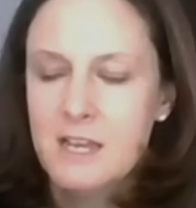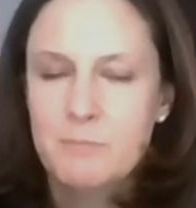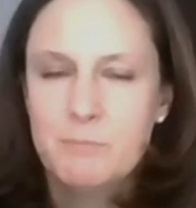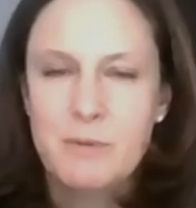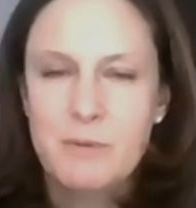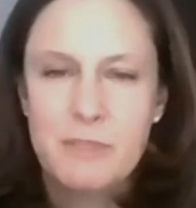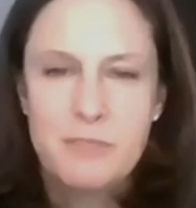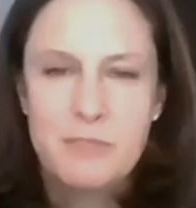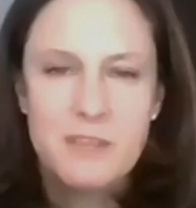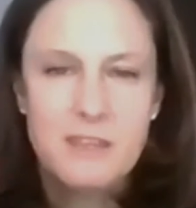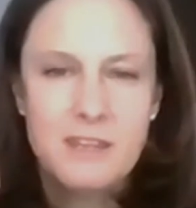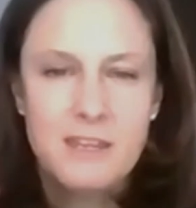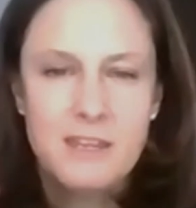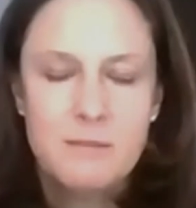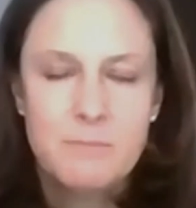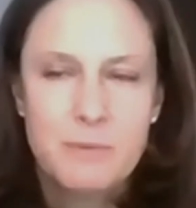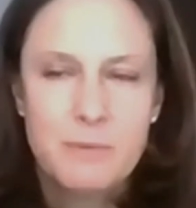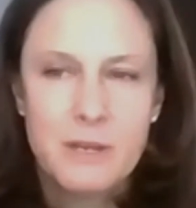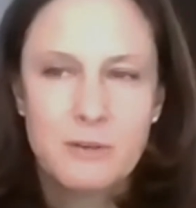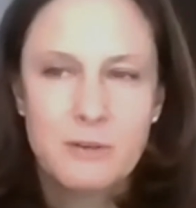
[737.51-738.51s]
but thinking
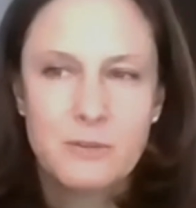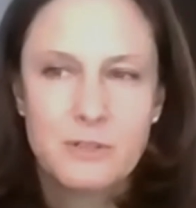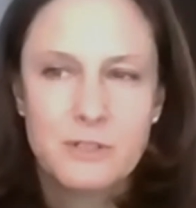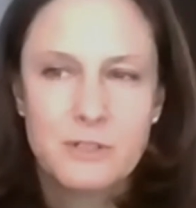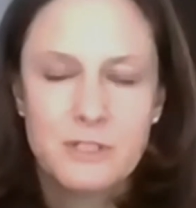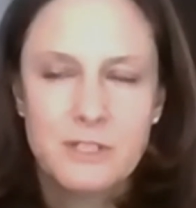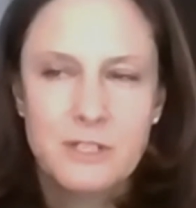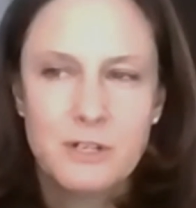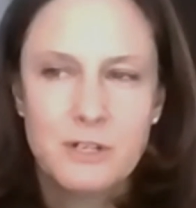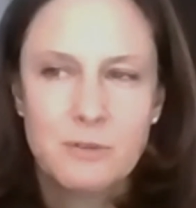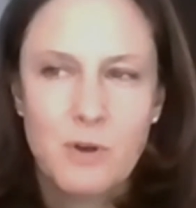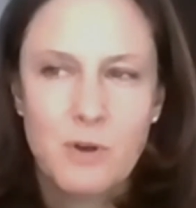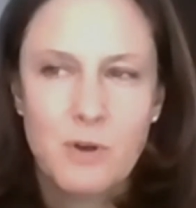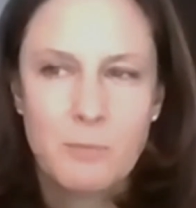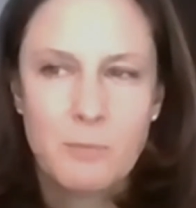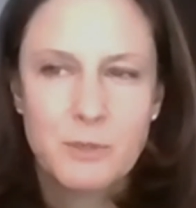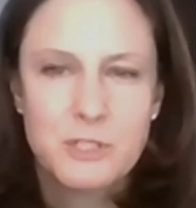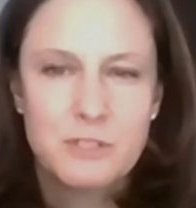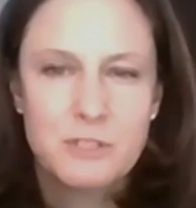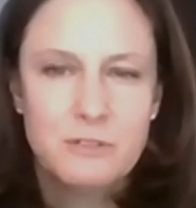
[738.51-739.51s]
about, you know,
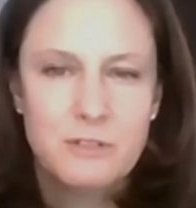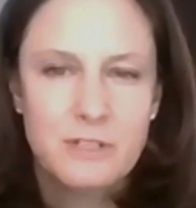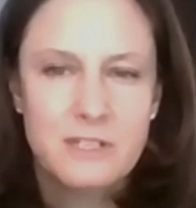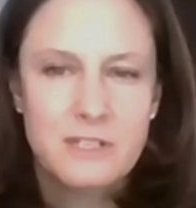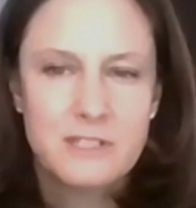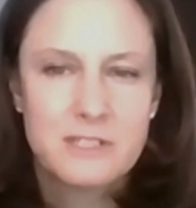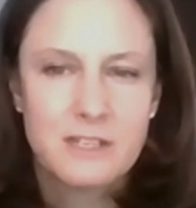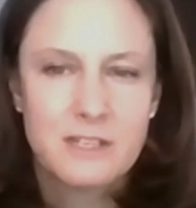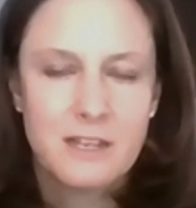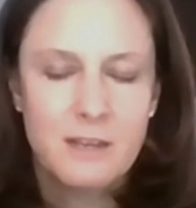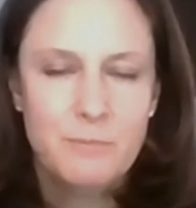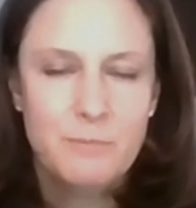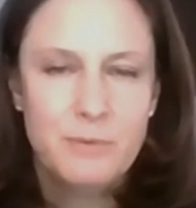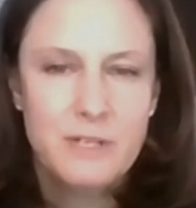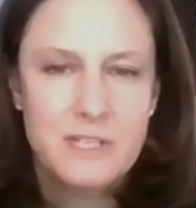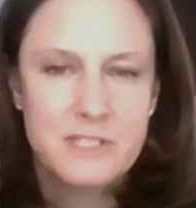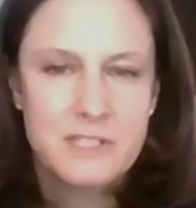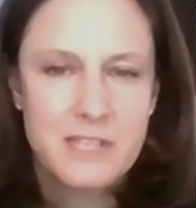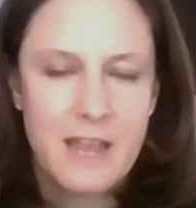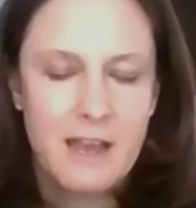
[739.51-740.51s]
opportunities that
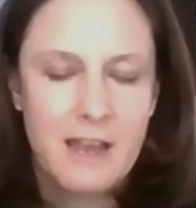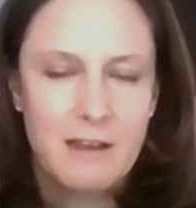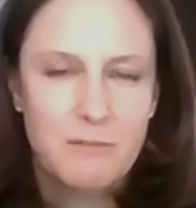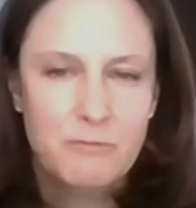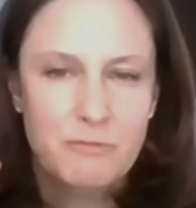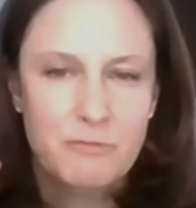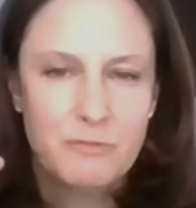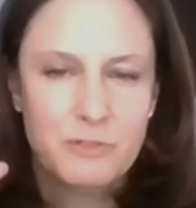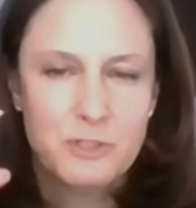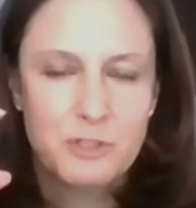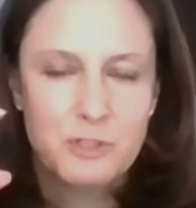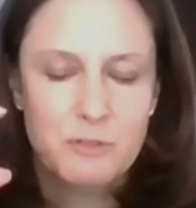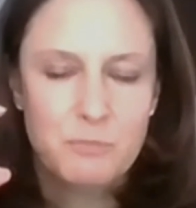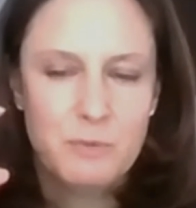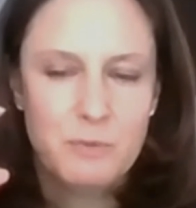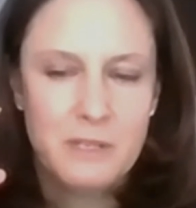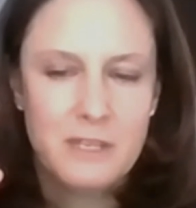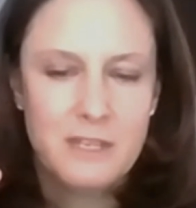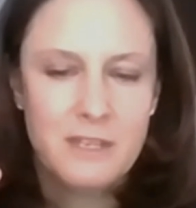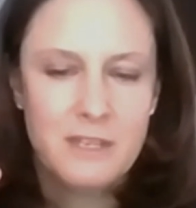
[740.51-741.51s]
companies have to
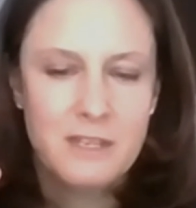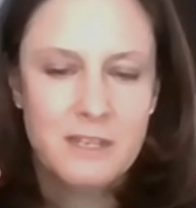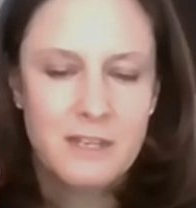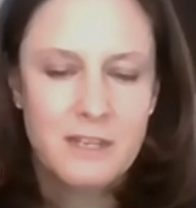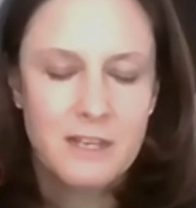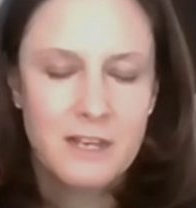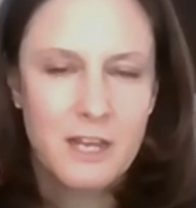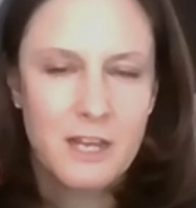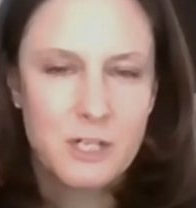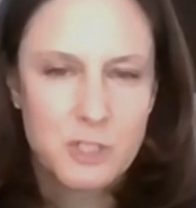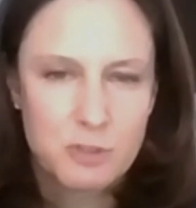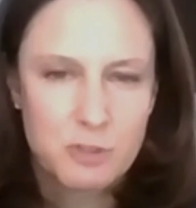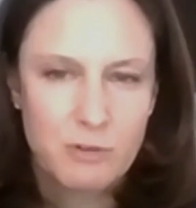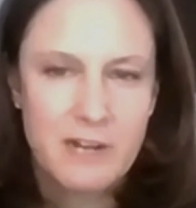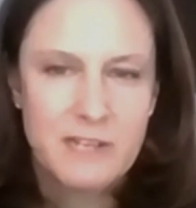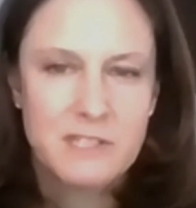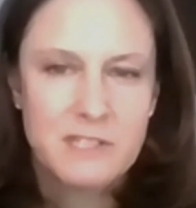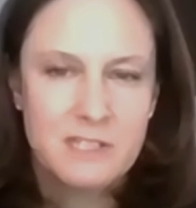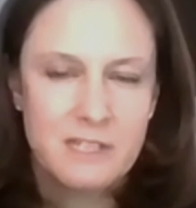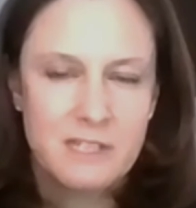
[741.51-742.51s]
be
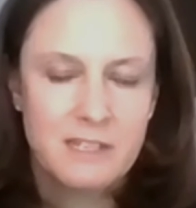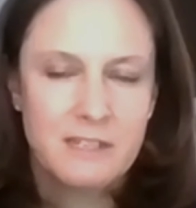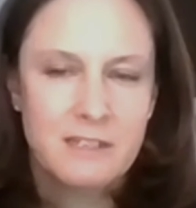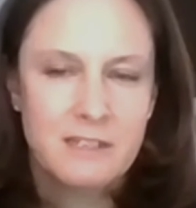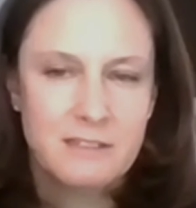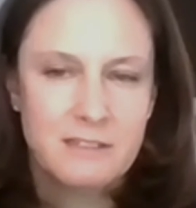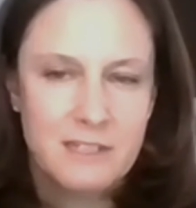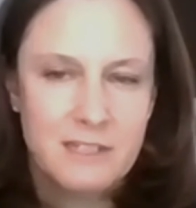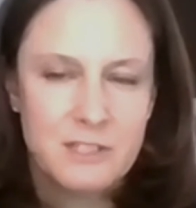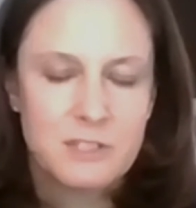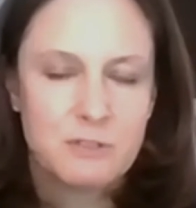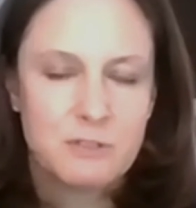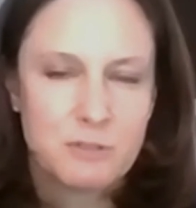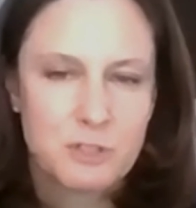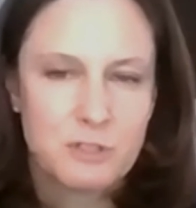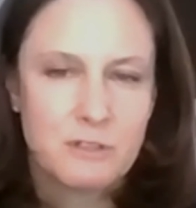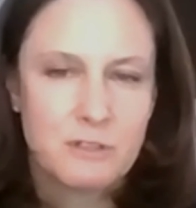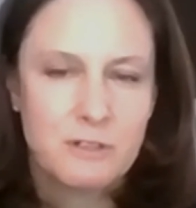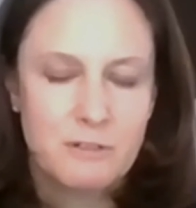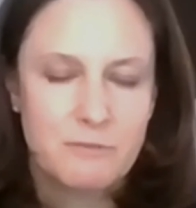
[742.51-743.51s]
addressing these
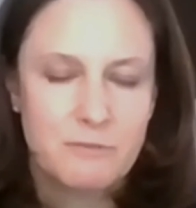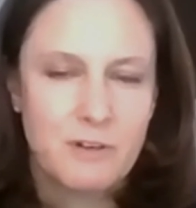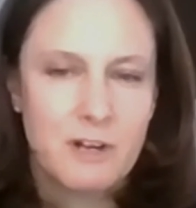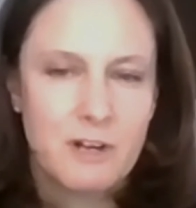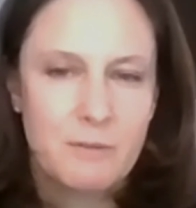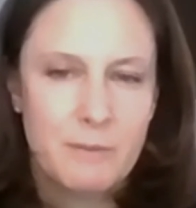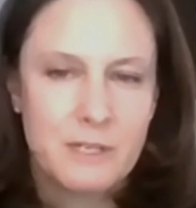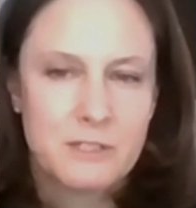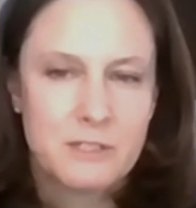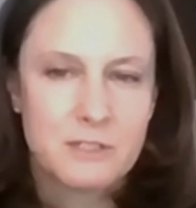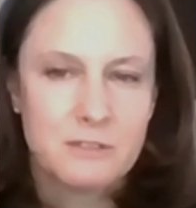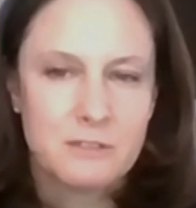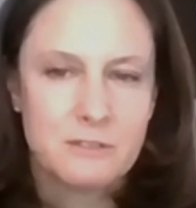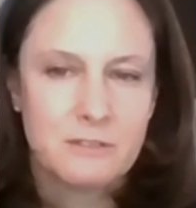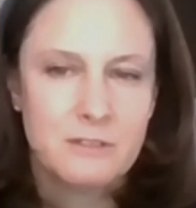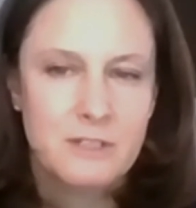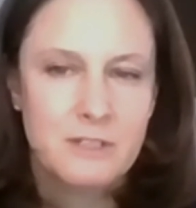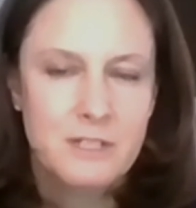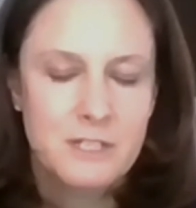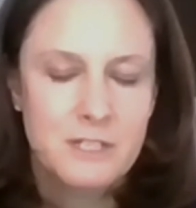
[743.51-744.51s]
social and
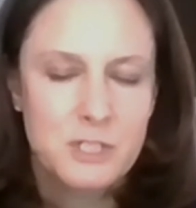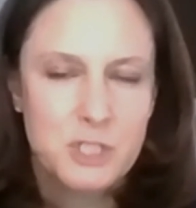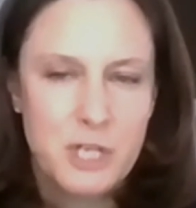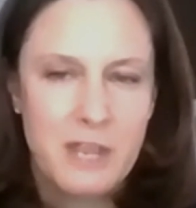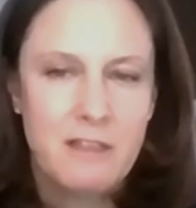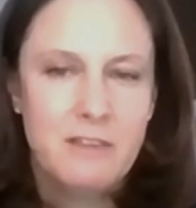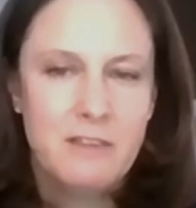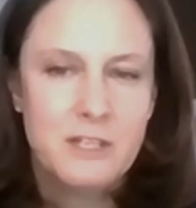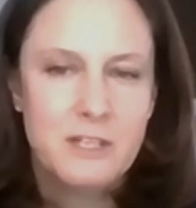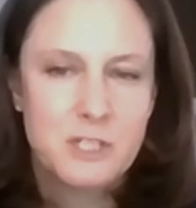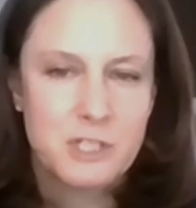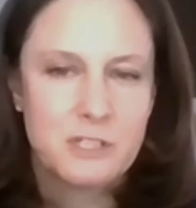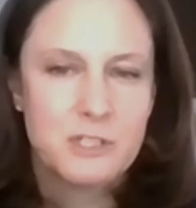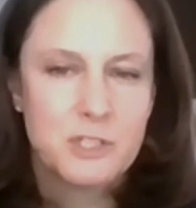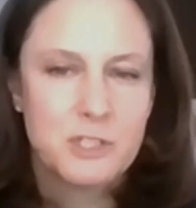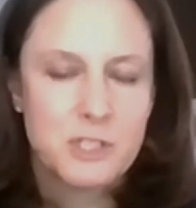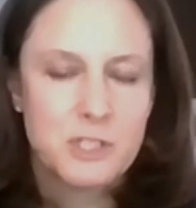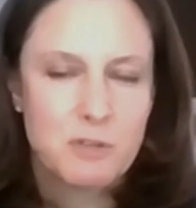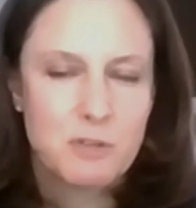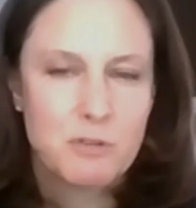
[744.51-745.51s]
environmental
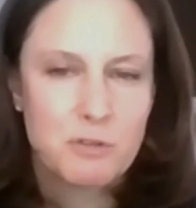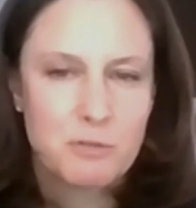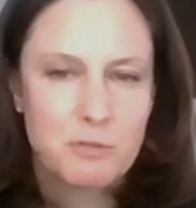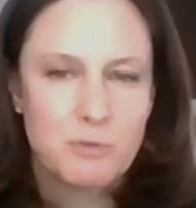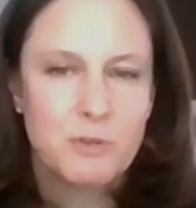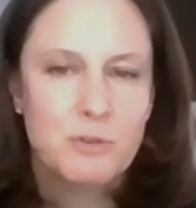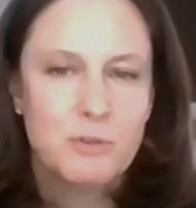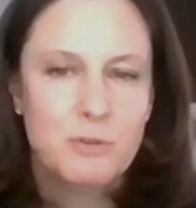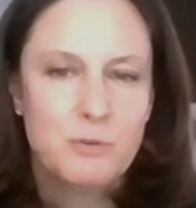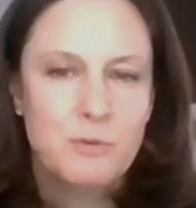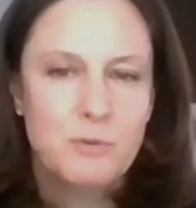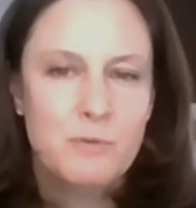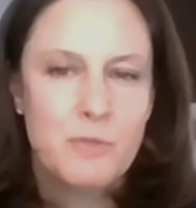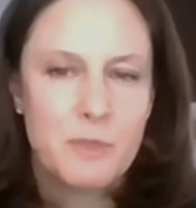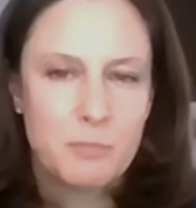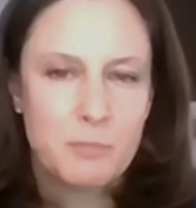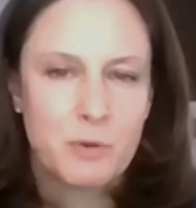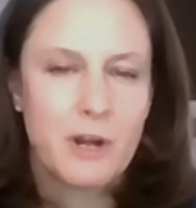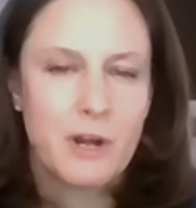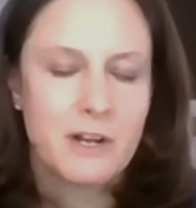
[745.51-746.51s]
challenges through
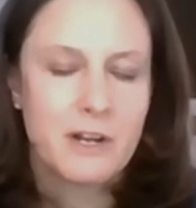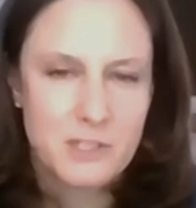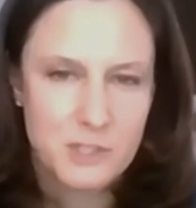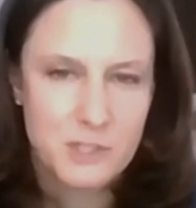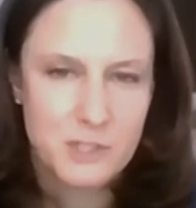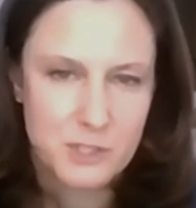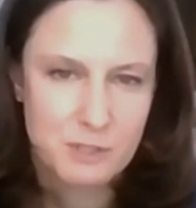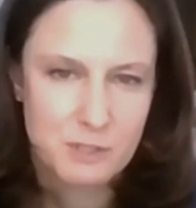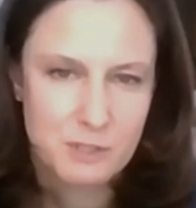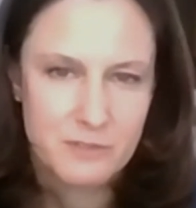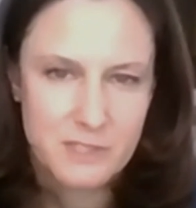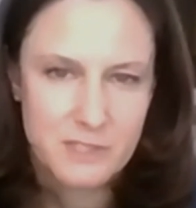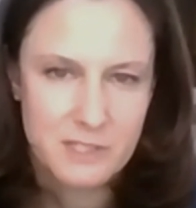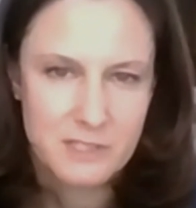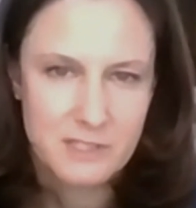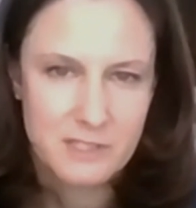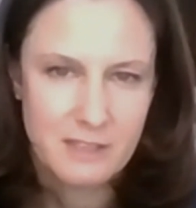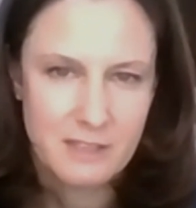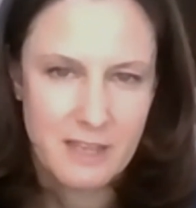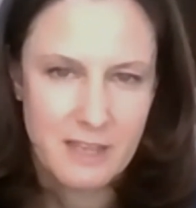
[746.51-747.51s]
the products and
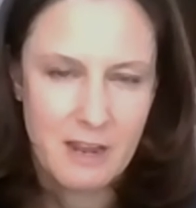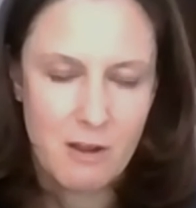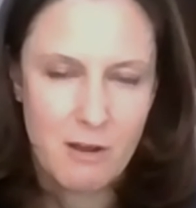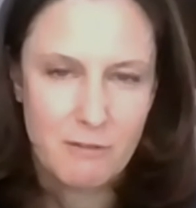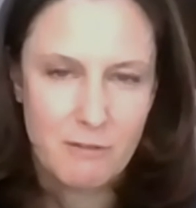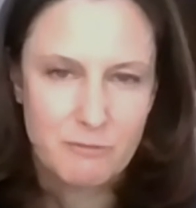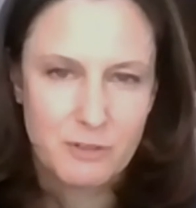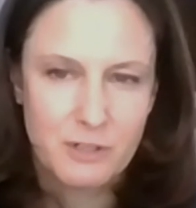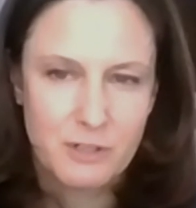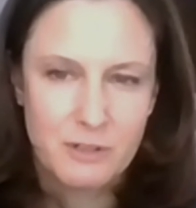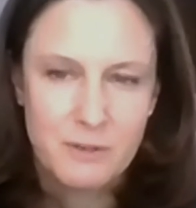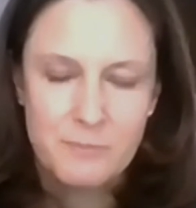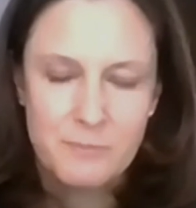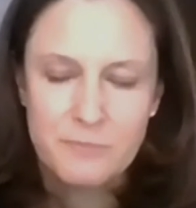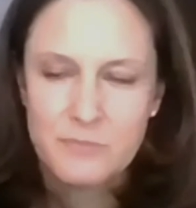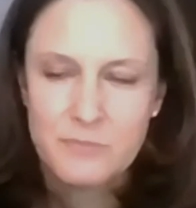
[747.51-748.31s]
services that they offer.